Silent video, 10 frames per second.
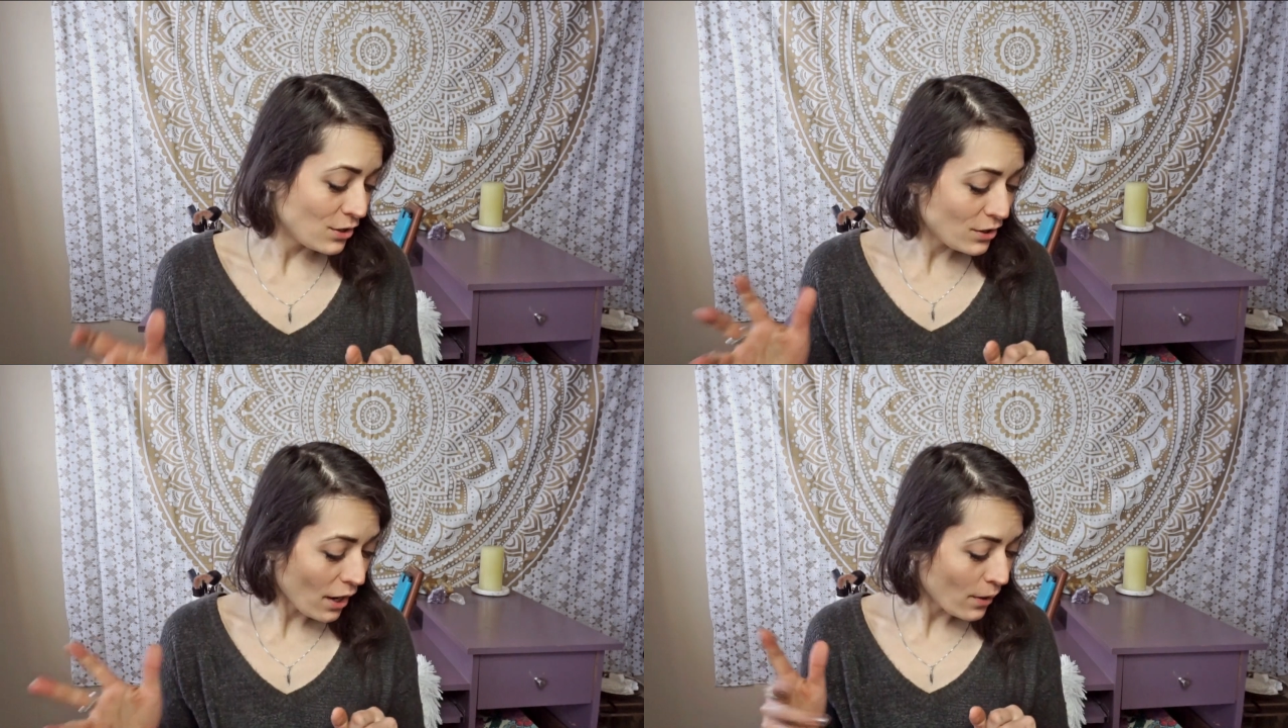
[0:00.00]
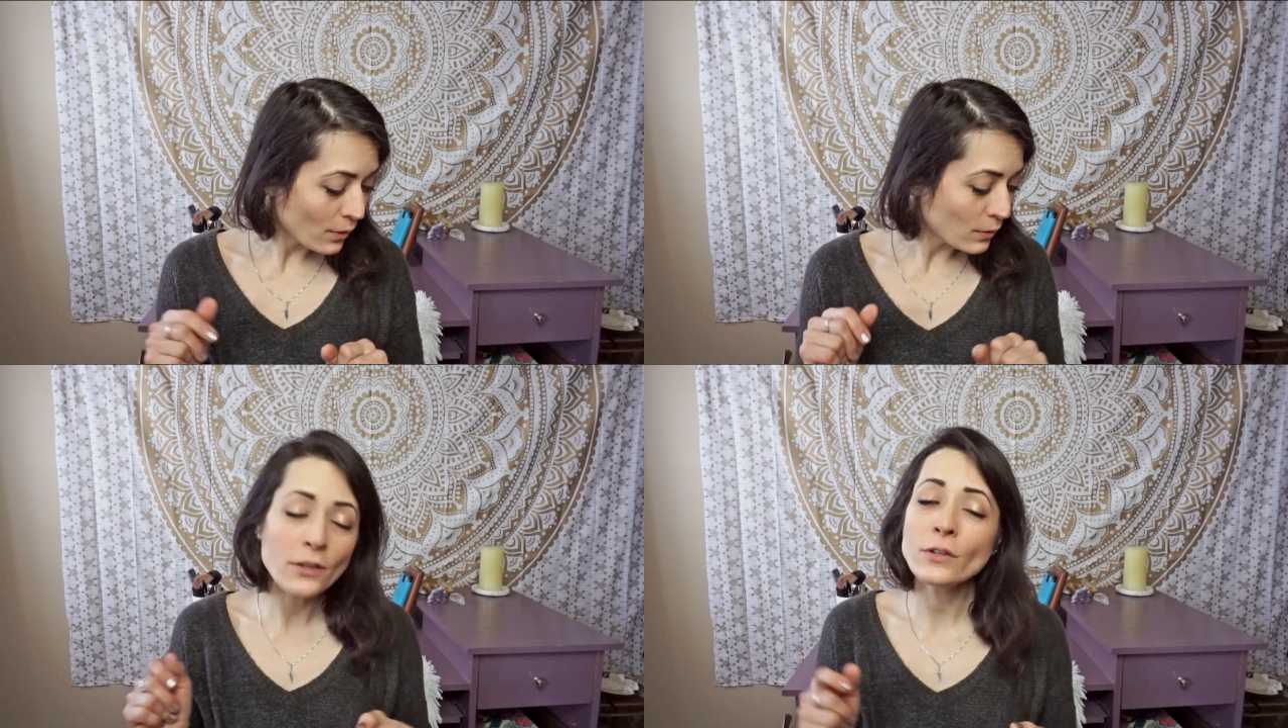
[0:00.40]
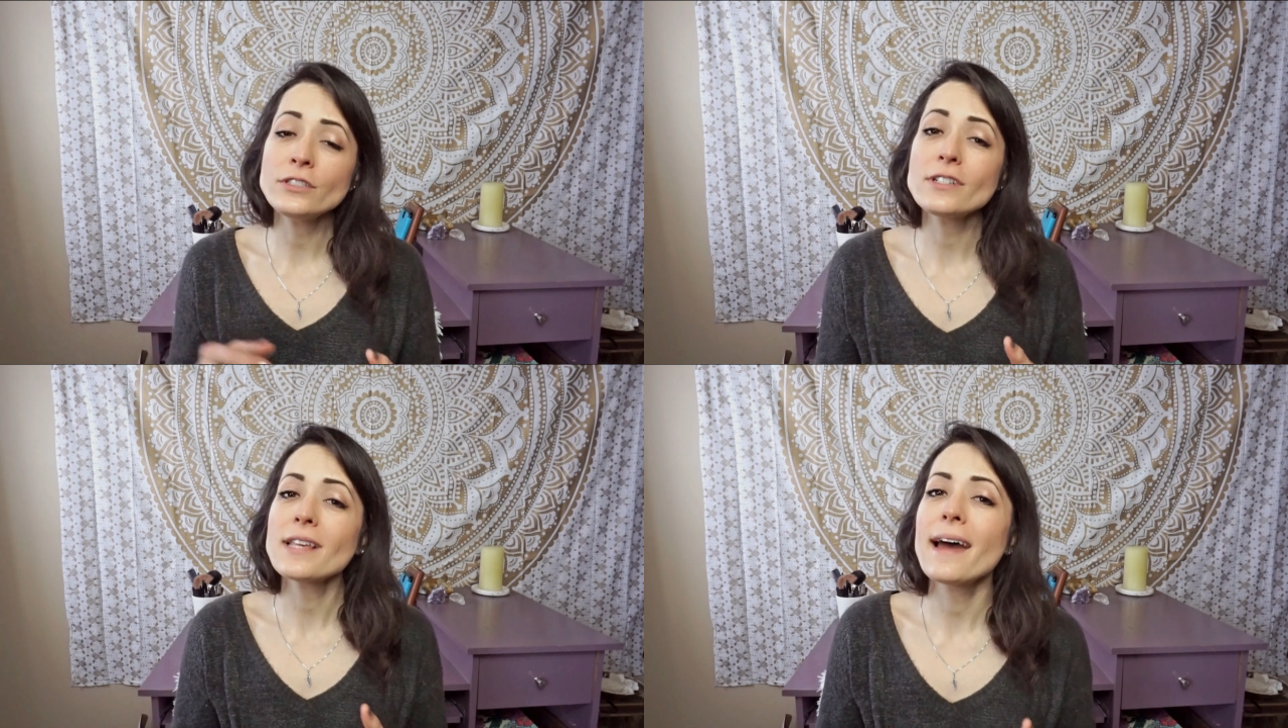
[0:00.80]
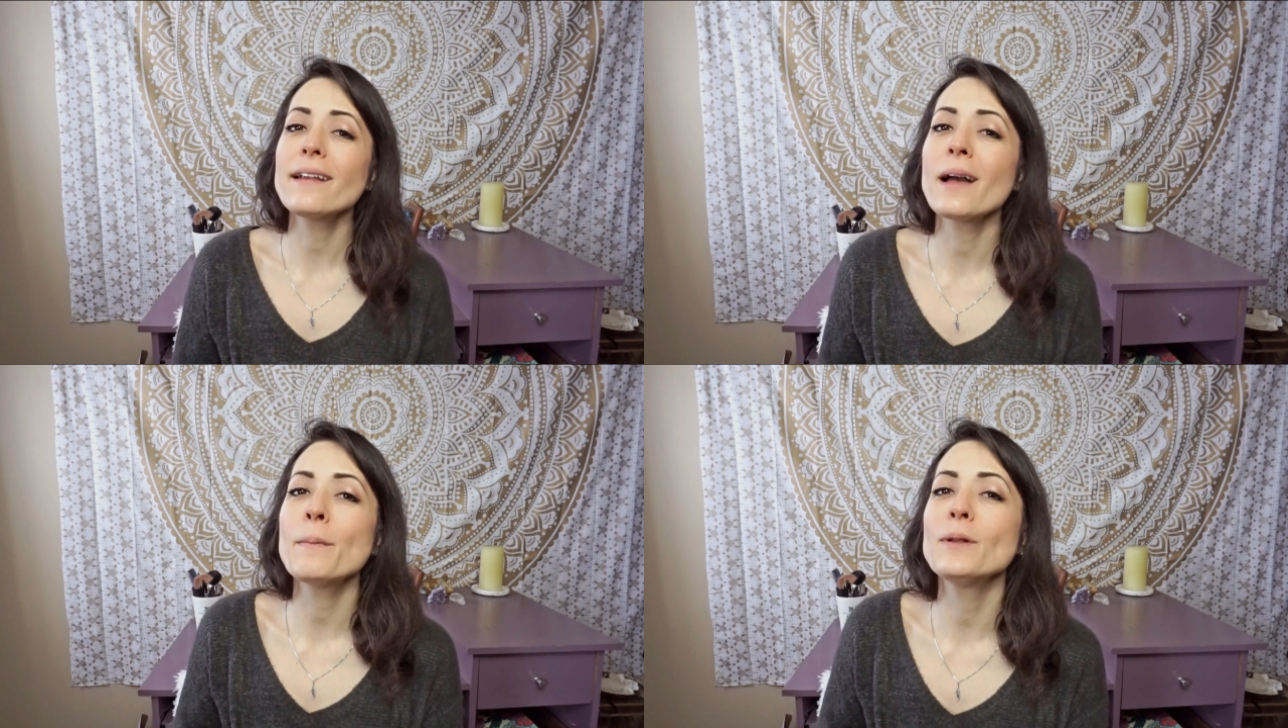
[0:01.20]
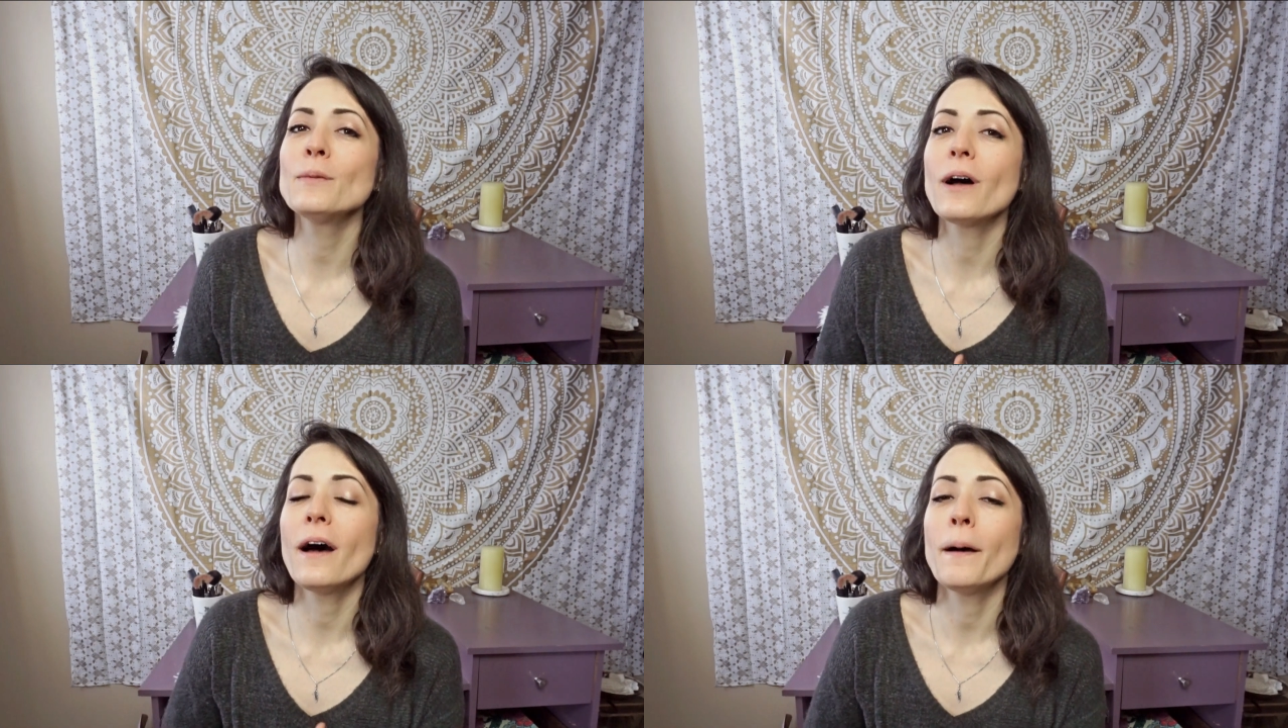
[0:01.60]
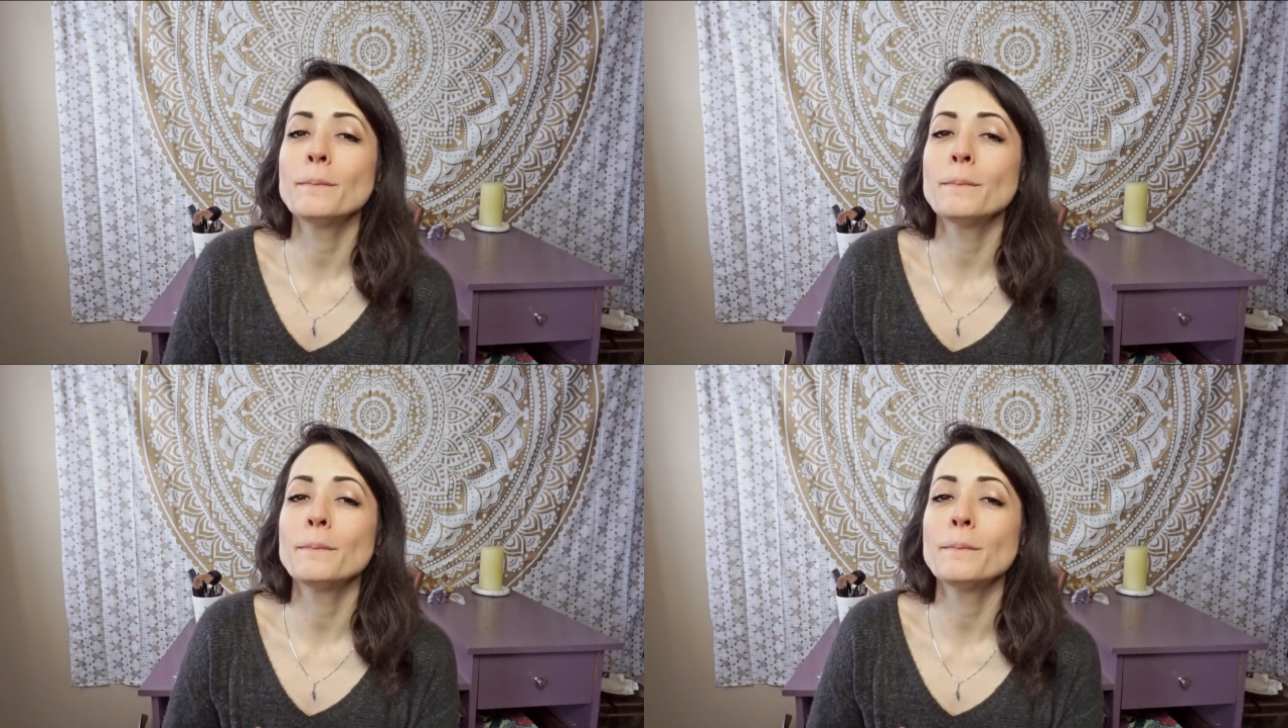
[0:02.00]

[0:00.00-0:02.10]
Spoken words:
So you can just add a couple